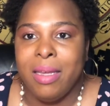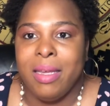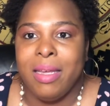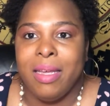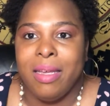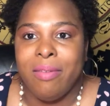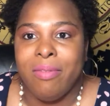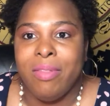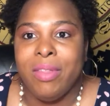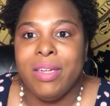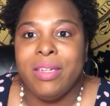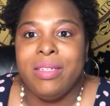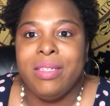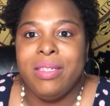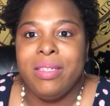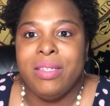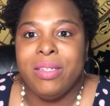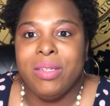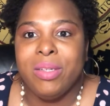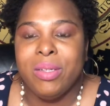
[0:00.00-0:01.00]
if they're
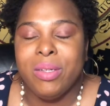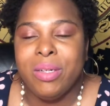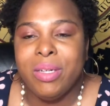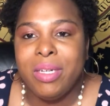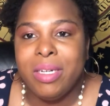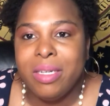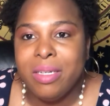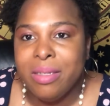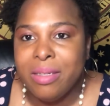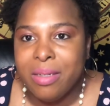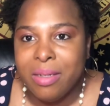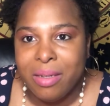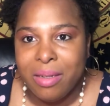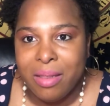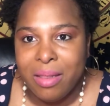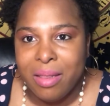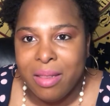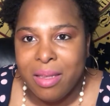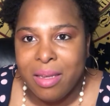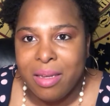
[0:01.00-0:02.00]
still learning
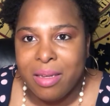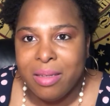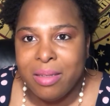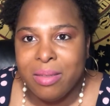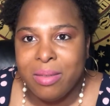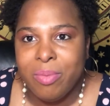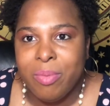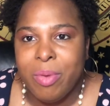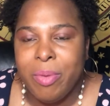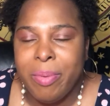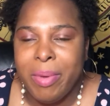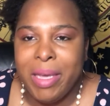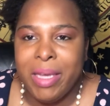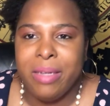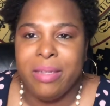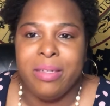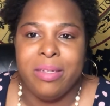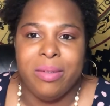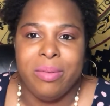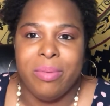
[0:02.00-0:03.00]
certain things, be
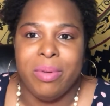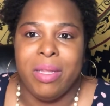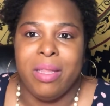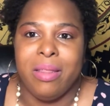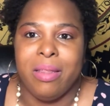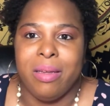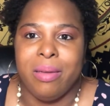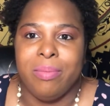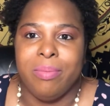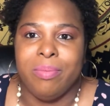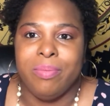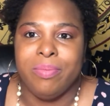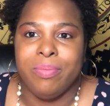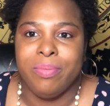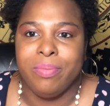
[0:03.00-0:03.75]
patient with them.